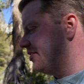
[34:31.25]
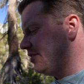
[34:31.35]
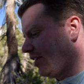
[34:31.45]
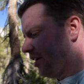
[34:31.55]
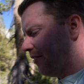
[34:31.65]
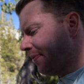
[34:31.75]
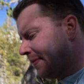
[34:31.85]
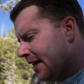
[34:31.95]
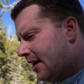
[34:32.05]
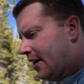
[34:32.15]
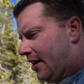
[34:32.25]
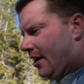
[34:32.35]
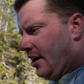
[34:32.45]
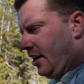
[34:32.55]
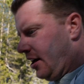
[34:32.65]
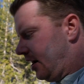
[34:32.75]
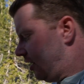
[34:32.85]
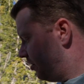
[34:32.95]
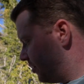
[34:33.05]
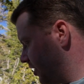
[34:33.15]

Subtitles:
or two ago. When